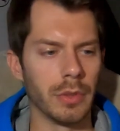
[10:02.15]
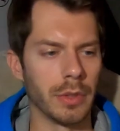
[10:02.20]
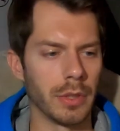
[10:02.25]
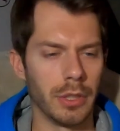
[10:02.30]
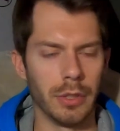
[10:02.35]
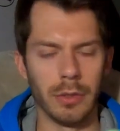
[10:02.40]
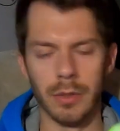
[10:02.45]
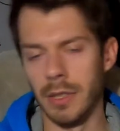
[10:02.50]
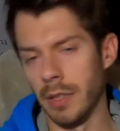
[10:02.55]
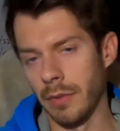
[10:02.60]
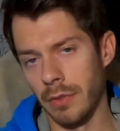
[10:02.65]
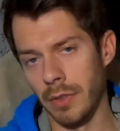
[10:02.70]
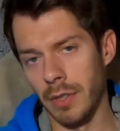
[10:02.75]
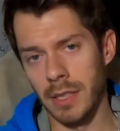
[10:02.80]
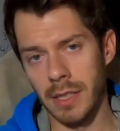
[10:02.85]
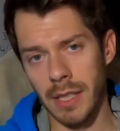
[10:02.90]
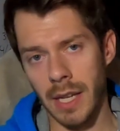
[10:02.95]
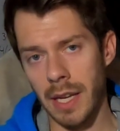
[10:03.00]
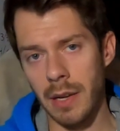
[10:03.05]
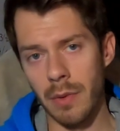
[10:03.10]
You can use it for
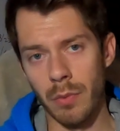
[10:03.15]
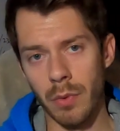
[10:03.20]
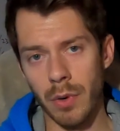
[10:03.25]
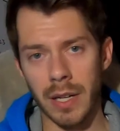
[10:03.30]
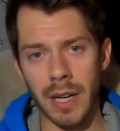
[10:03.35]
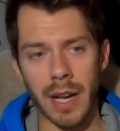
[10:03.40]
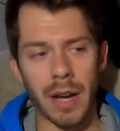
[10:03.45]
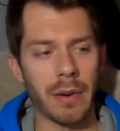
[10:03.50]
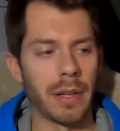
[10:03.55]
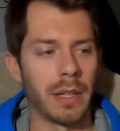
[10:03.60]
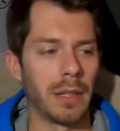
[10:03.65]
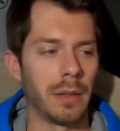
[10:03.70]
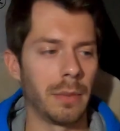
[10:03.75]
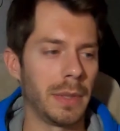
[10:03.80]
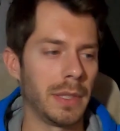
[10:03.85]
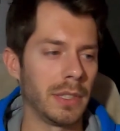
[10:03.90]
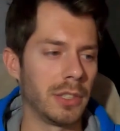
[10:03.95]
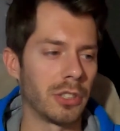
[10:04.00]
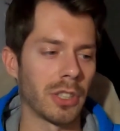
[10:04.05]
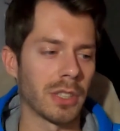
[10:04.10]
the second workout and
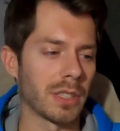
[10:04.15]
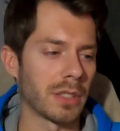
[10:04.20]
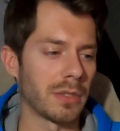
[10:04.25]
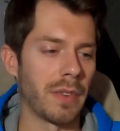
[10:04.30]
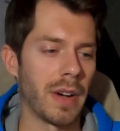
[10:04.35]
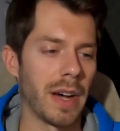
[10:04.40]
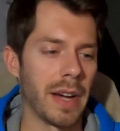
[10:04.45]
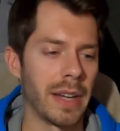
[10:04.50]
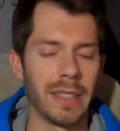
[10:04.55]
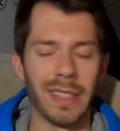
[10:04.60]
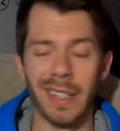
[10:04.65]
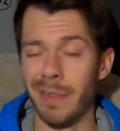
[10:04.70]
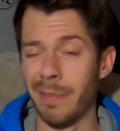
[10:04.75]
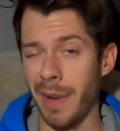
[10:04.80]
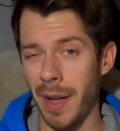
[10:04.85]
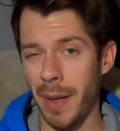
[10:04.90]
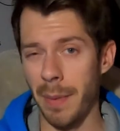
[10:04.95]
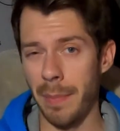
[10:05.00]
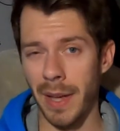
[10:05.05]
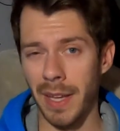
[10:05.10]
it'd be just fine in
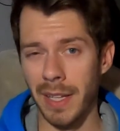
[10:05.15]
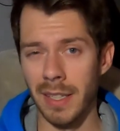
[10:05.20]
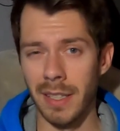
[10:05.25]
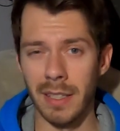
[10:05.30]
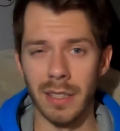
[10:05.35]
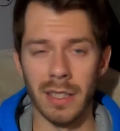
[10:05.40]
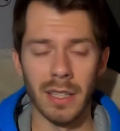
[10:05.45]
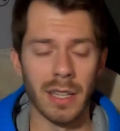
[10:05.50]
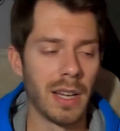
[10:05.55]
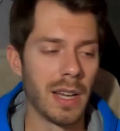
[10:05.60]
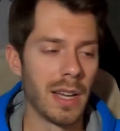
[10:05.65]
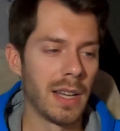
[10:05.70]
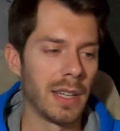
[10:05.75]
my opinion.